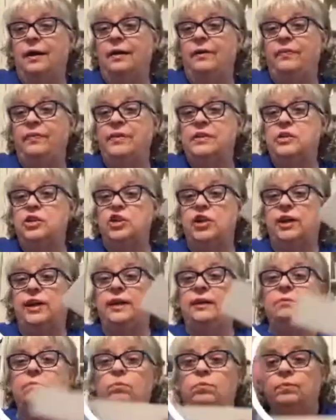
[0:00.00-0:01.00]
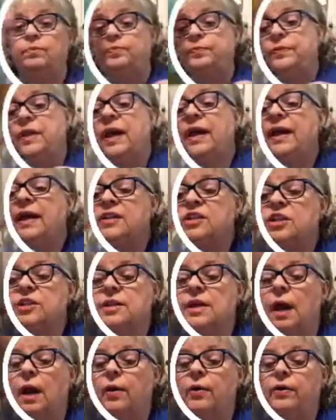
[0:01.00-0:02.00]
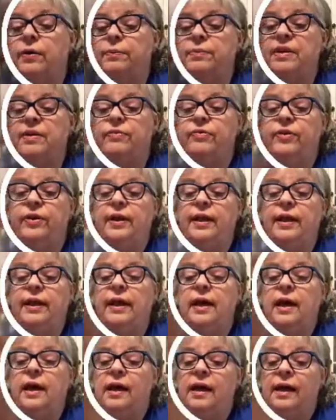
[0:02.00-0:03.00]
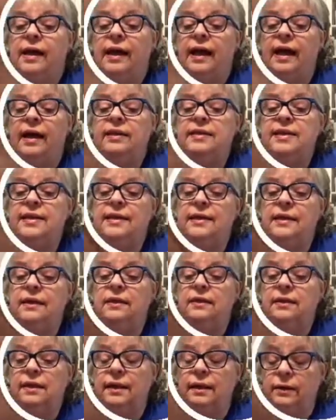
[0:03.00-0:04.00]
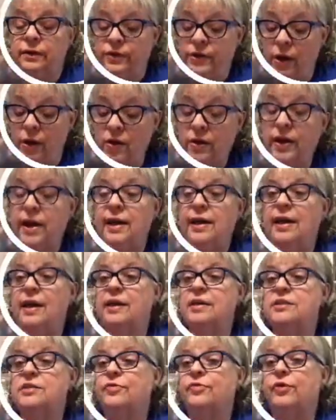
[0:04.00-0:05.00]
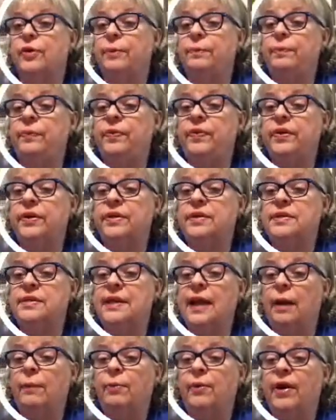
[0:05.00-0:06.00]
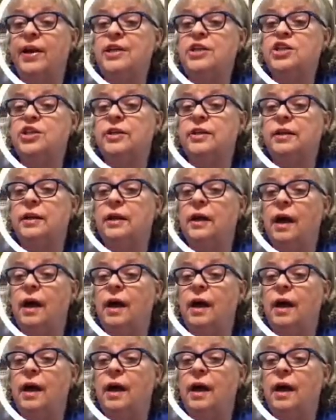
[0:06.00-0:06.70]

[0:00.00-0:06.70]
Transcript: this chicken, and I just colored them differently. And then the little donkey is from the Celebration